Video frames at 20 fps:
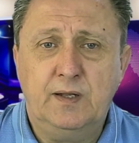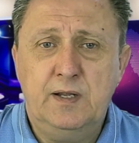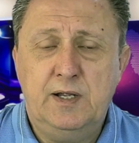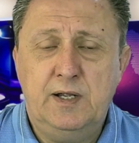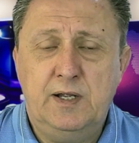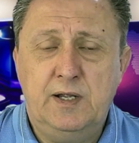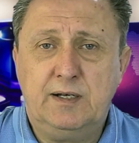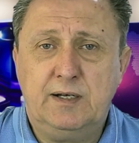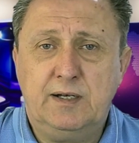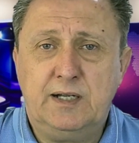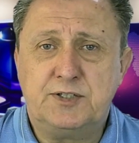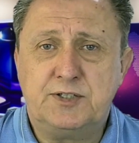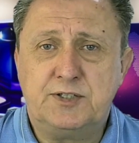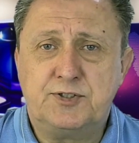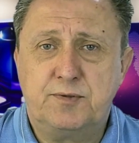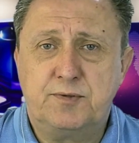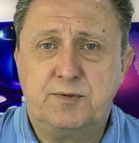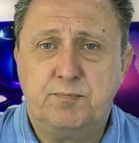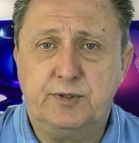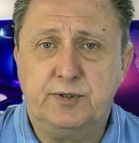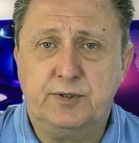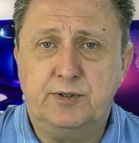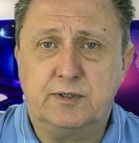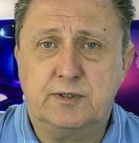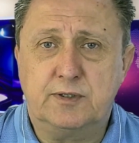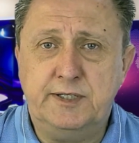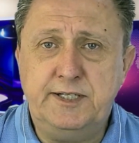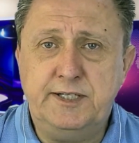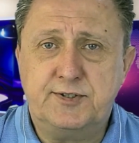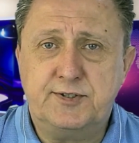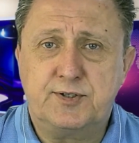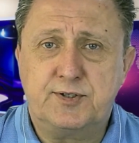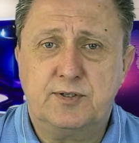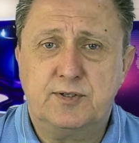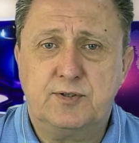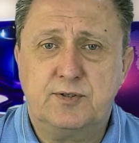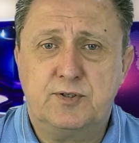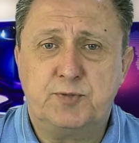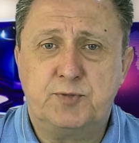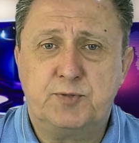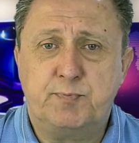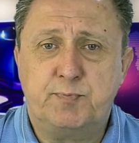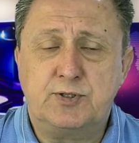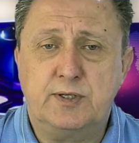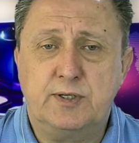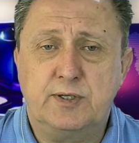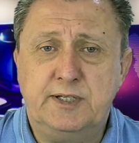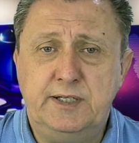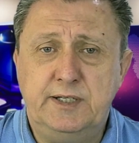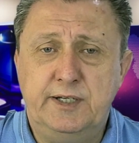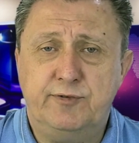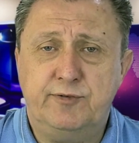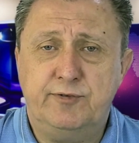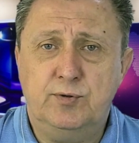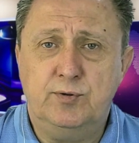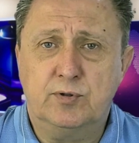Last but not least, especially if you